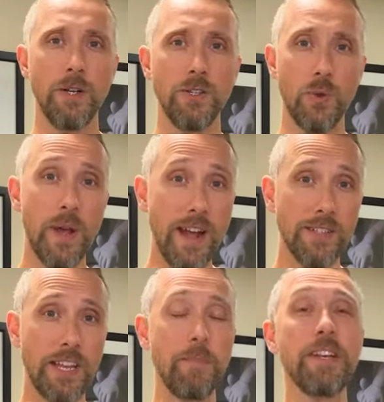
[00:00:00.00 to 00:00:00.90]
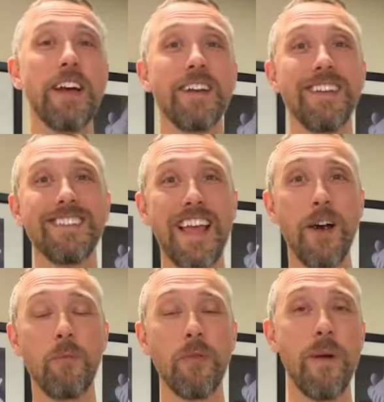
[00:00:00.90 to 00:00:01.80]
So, what else can be done to
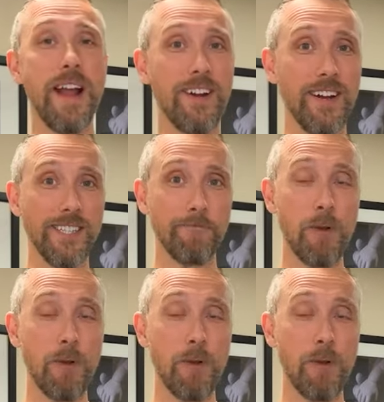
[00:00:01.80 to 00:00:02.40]
help with migraines?